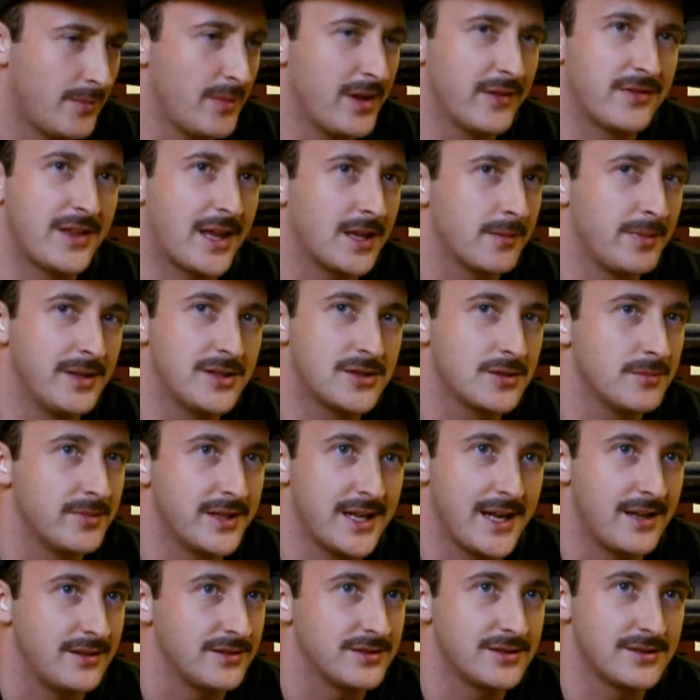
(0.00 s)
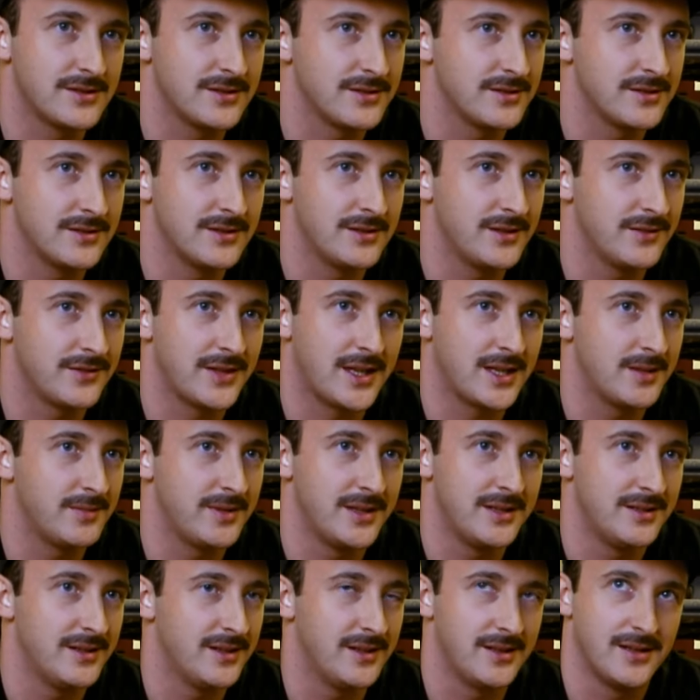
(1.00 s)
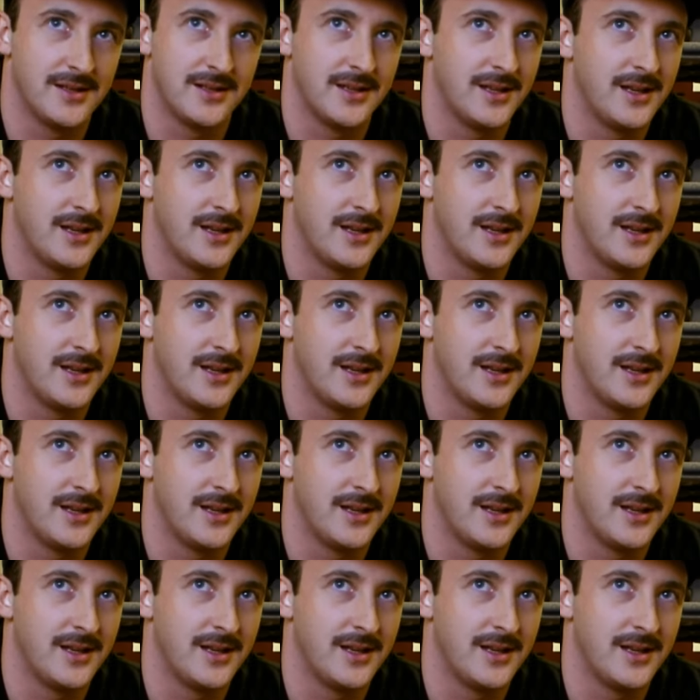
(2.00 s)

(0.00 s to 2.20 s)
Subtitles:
mean, if that had been somebody else, if that had been...